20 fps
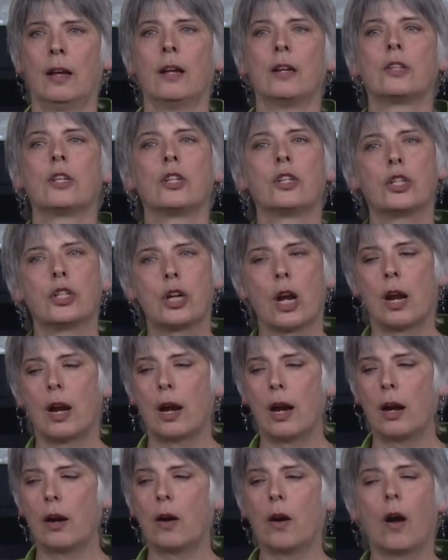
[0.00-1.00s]
To
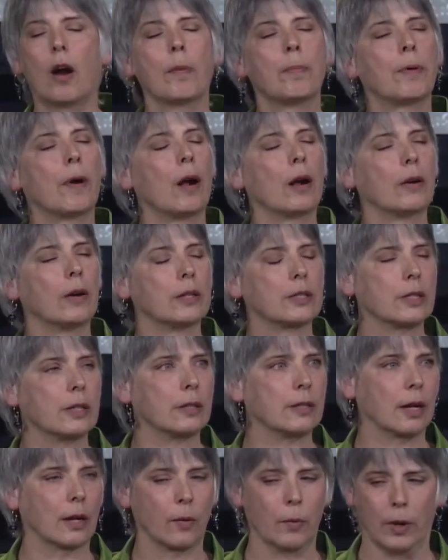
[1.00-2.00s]
share our progress in
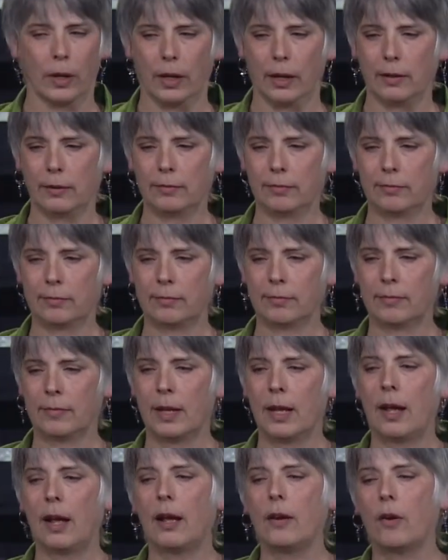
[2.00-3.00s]
Tukwila
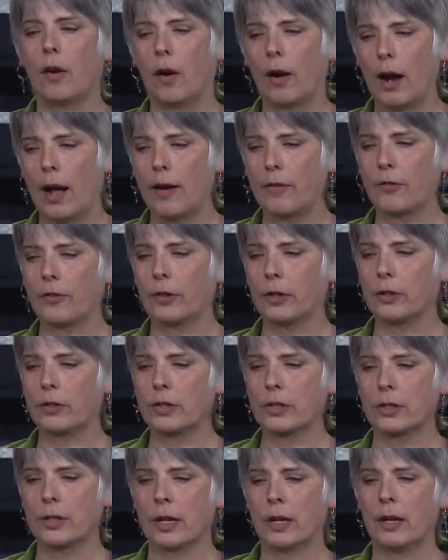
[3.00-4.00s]
and our
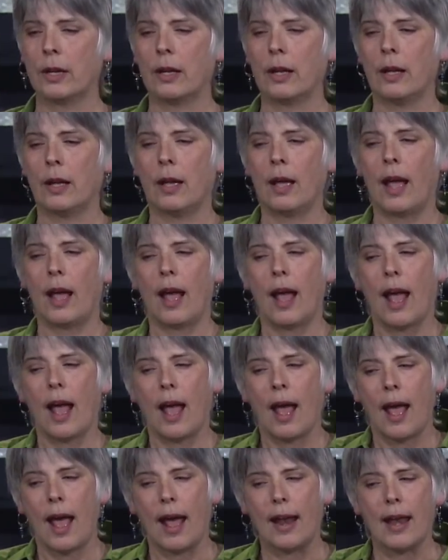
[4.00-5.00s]
efforts
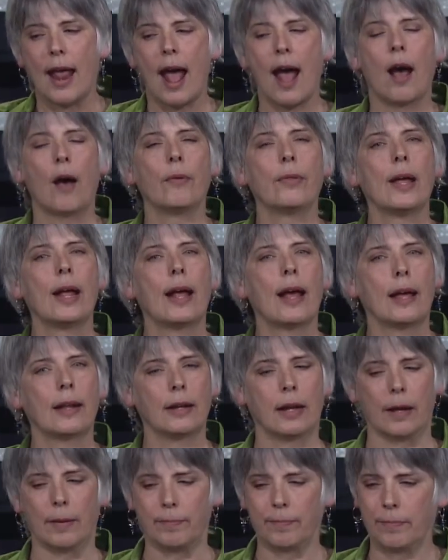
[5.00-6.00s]
and how they add
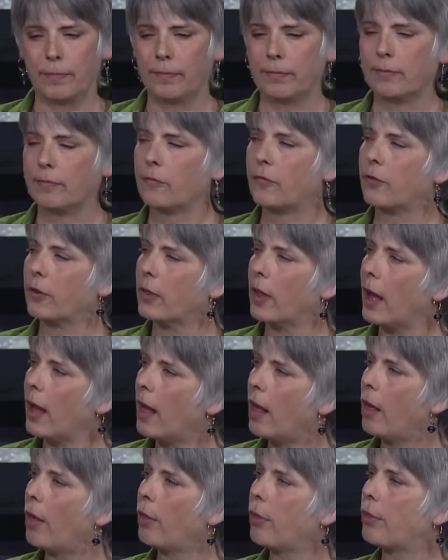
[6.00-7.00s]
up for the
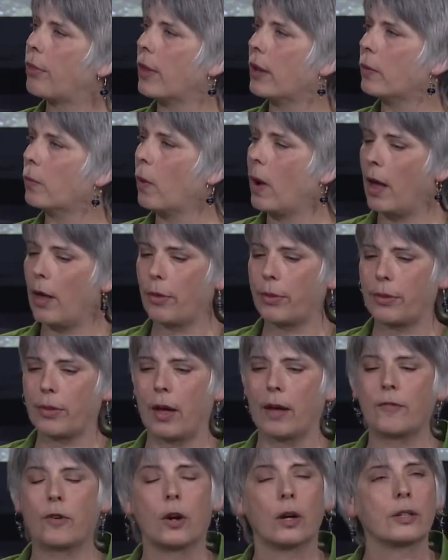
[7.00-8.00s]
health and wealth
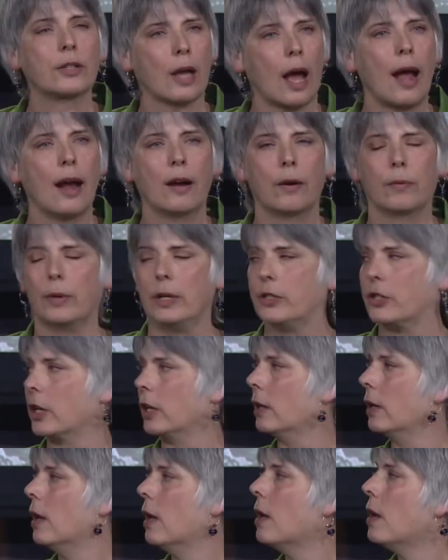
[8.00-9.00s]
of our entire
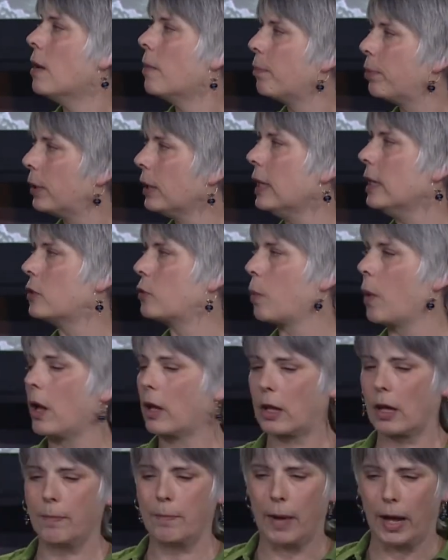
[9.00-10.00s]
region, please
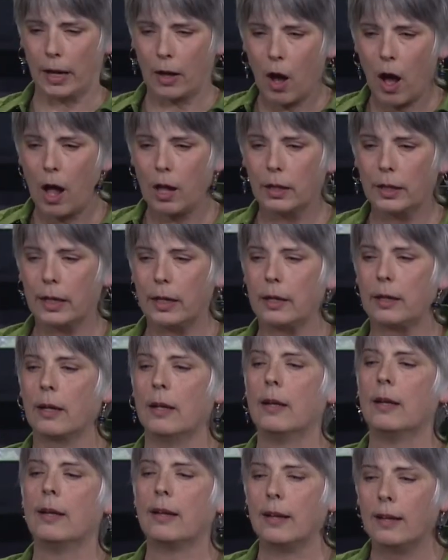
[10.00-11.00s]
welcome my colleague,
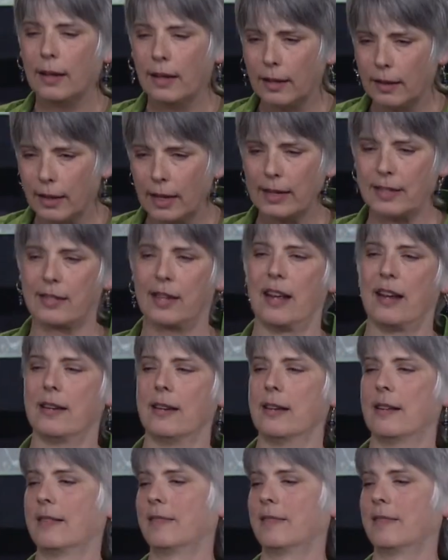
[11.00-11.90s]
Elay Sadin.